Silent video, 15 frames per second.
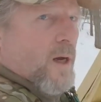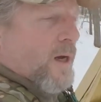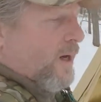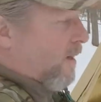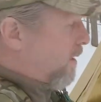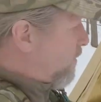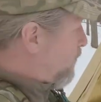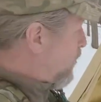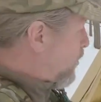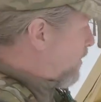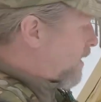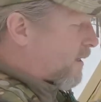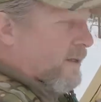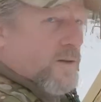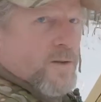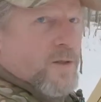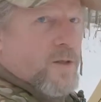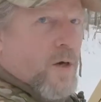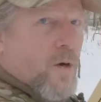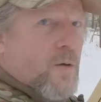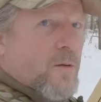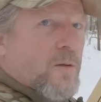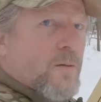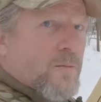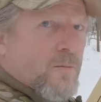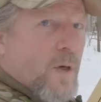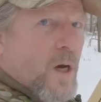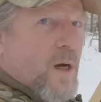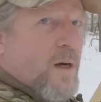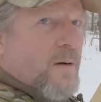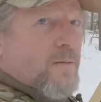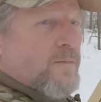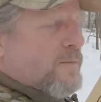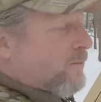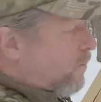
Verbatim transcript: uh, you're getting soaked uh,